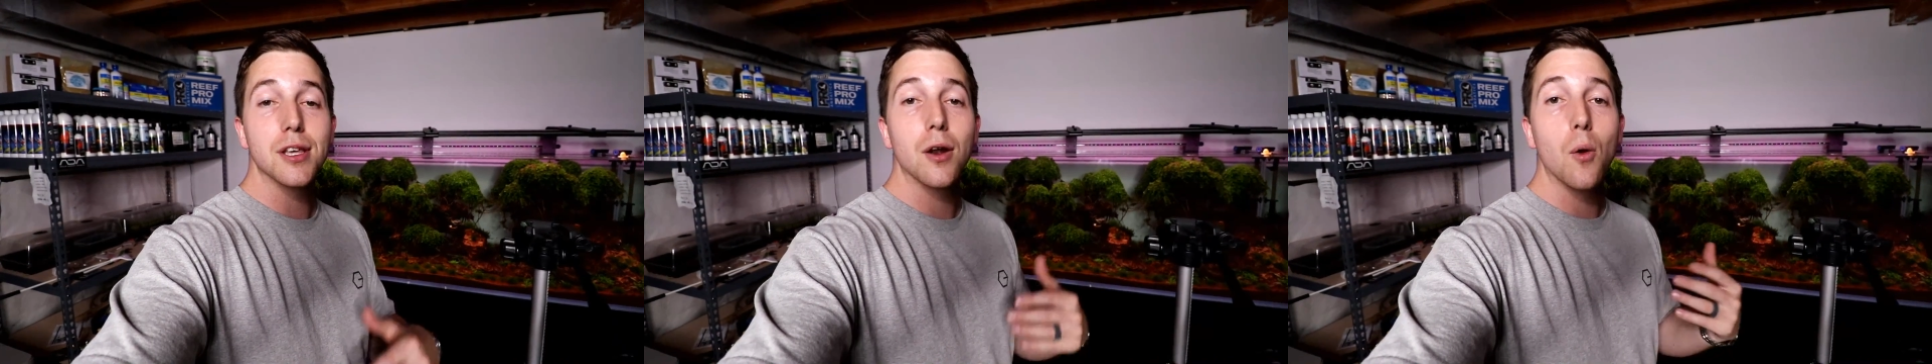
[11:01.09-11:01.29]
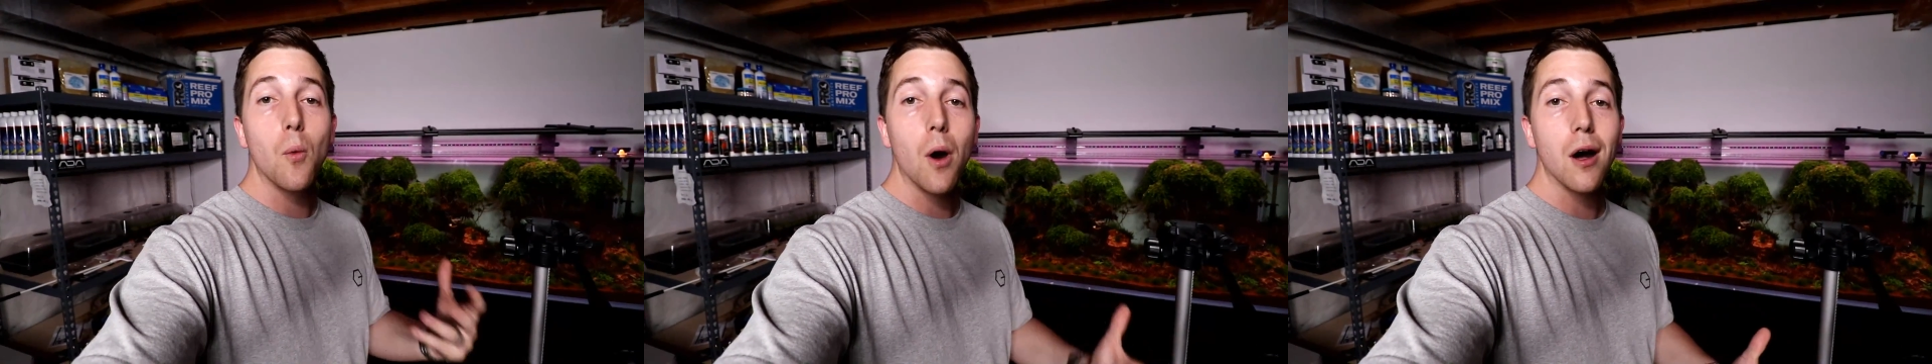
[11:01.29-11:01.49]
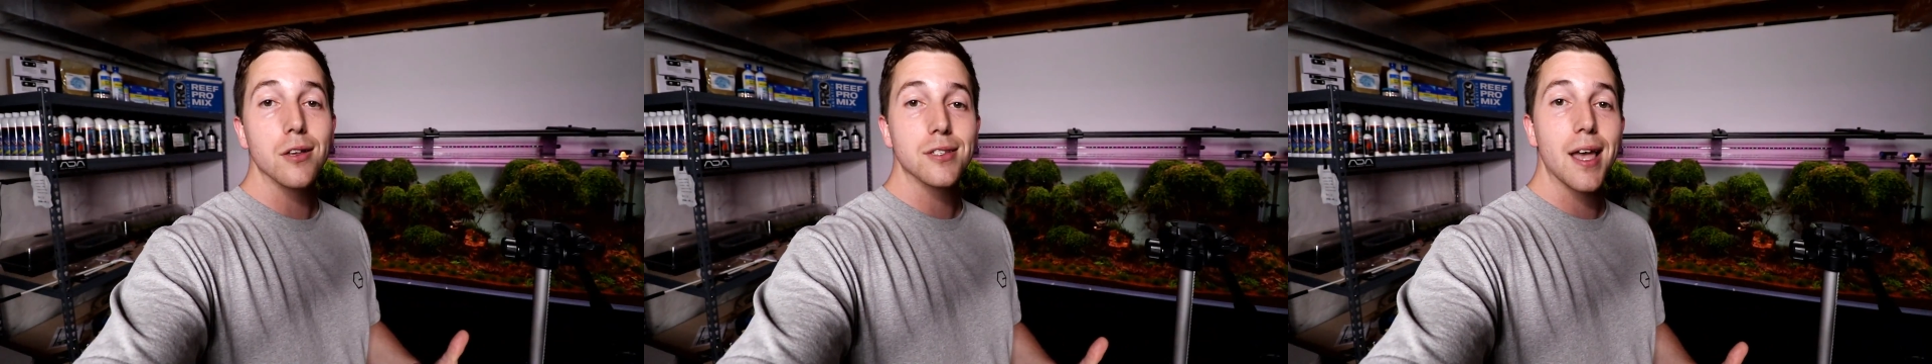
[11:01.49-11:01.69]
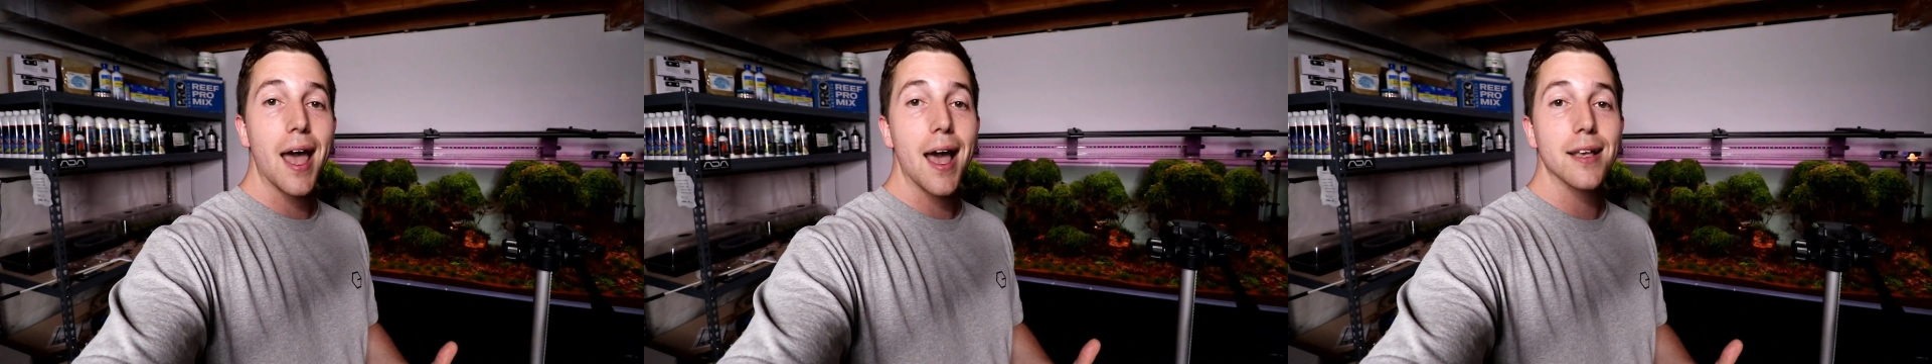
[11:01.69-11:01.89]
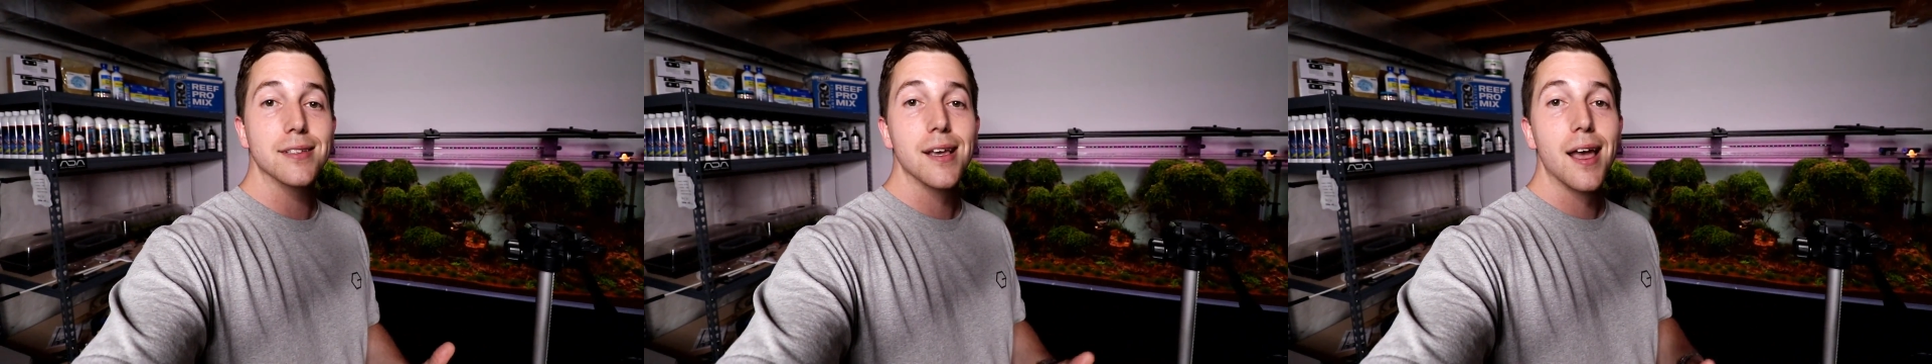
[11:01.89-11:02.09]
that Oase
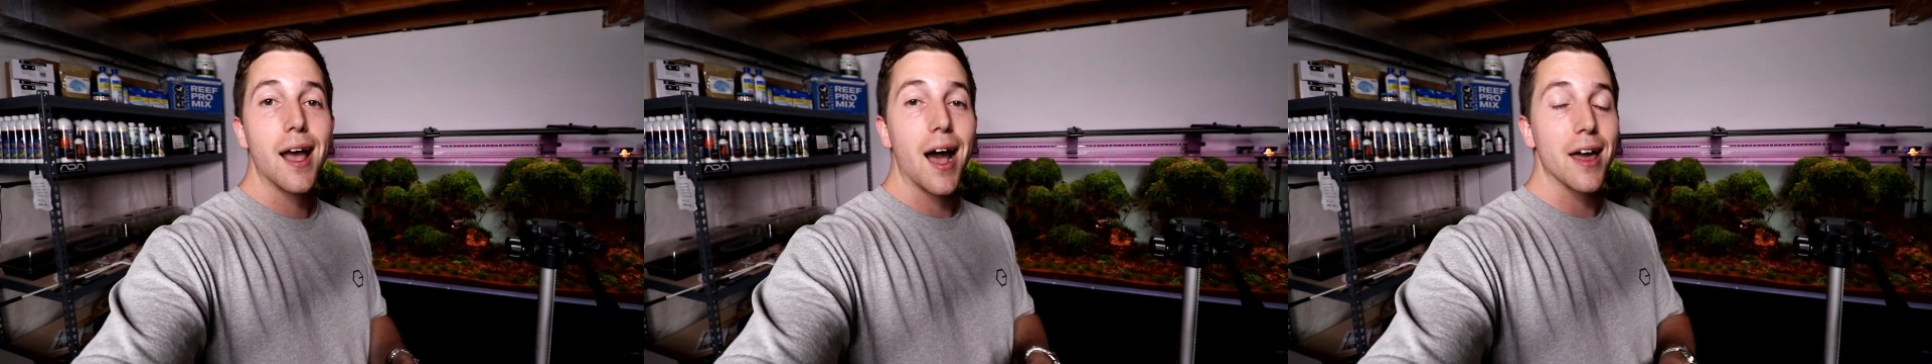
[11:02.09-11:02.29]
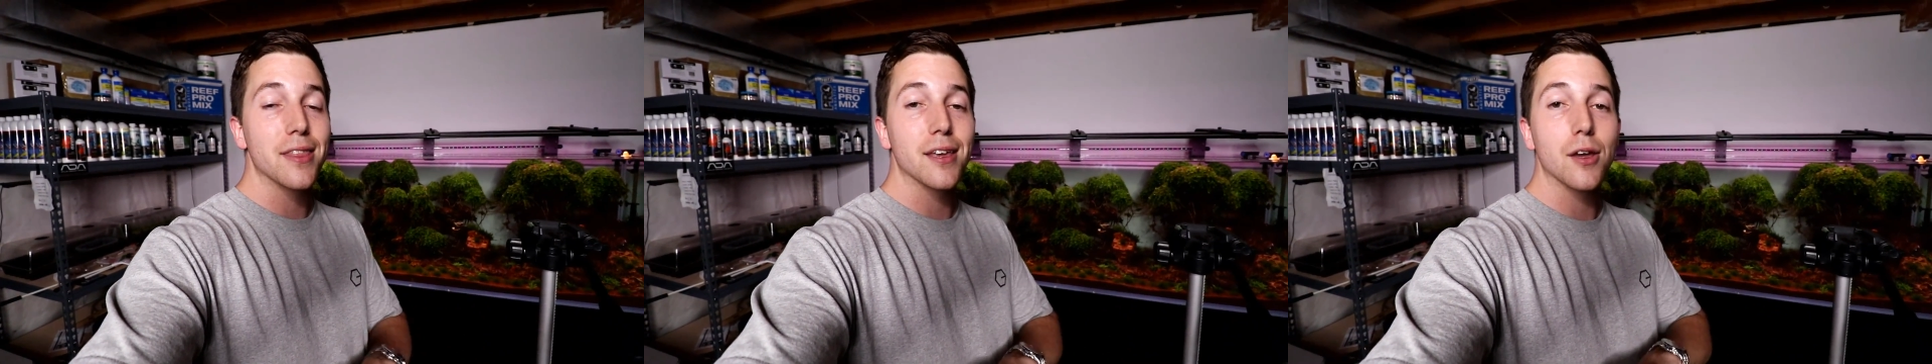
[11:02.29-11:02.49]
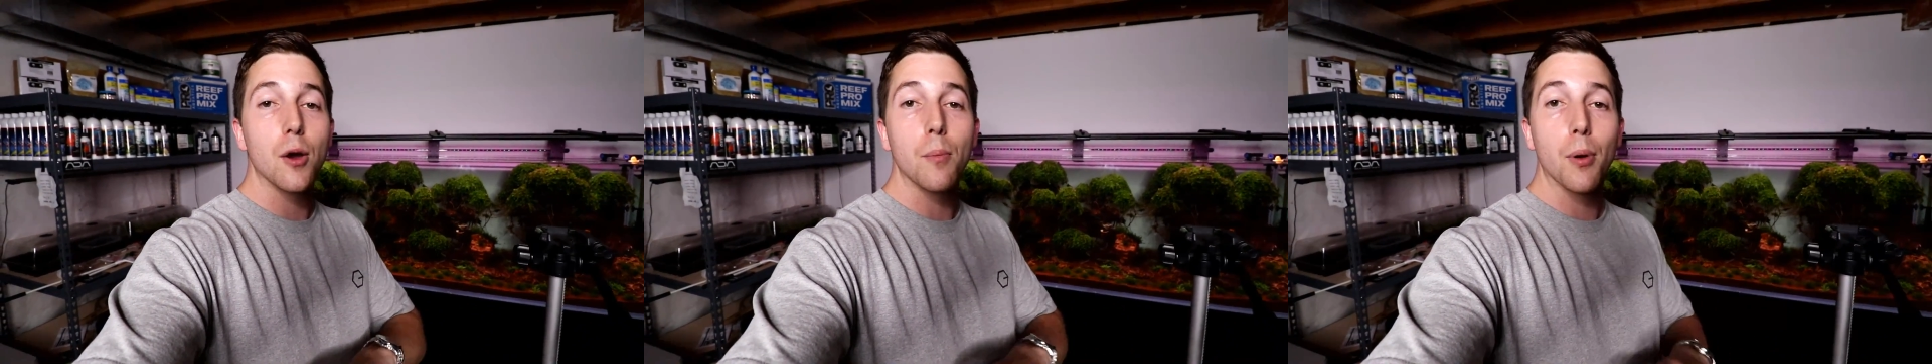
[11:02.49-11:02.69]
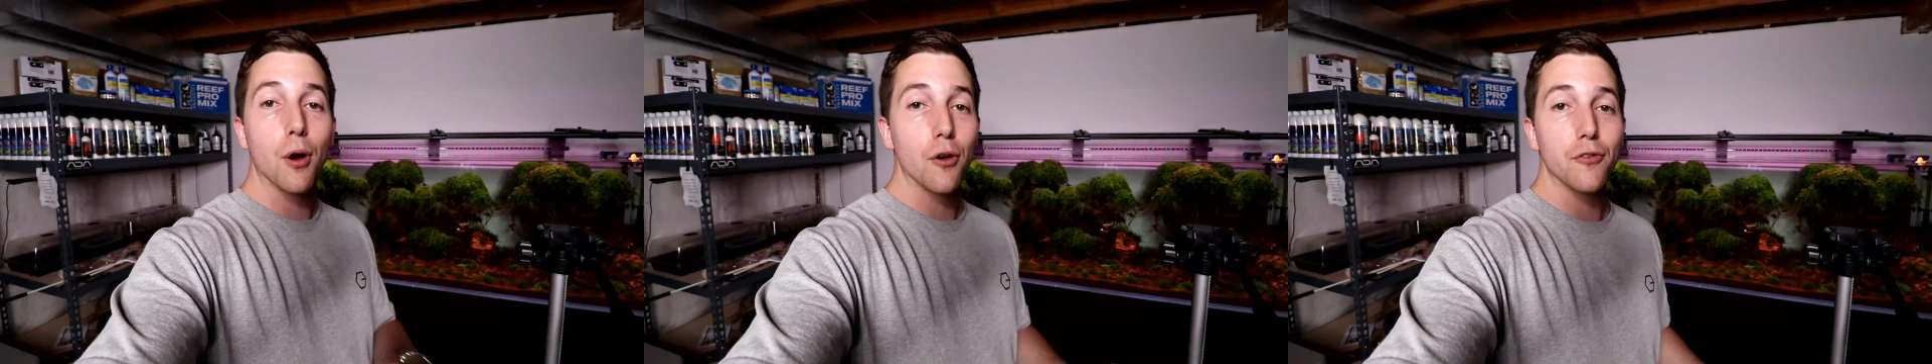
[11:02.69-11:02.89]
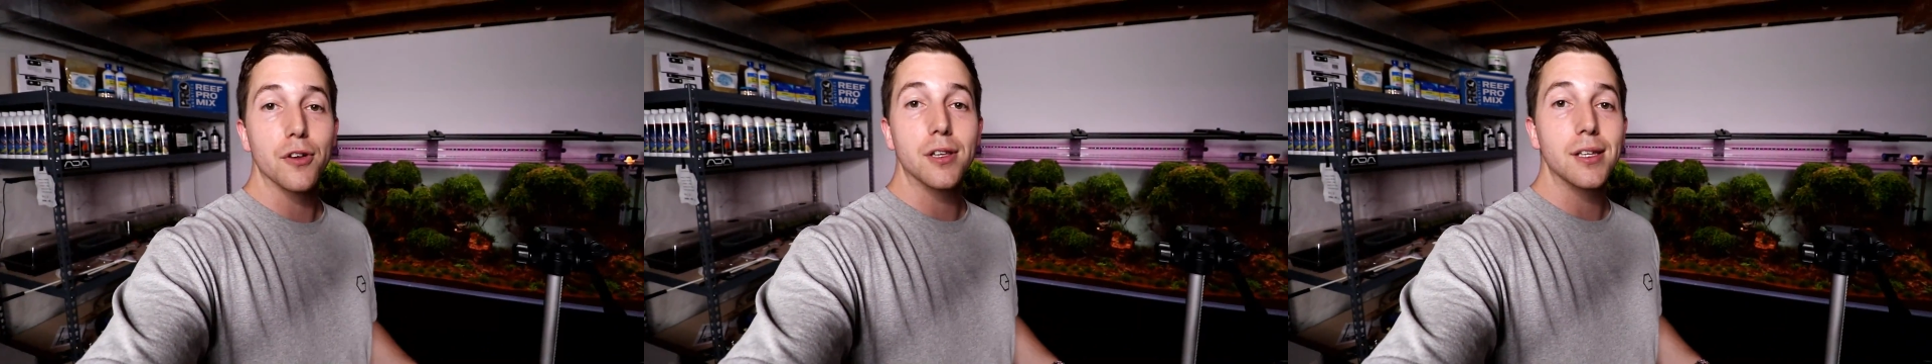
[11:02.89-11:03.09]
has, I think go
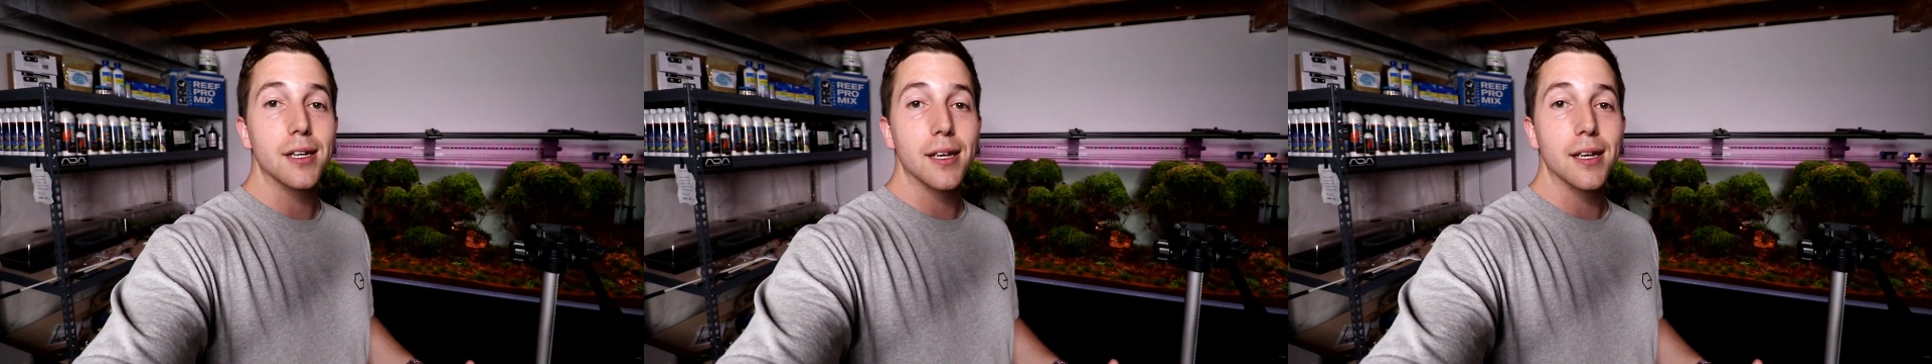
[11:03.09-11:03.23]
perfectly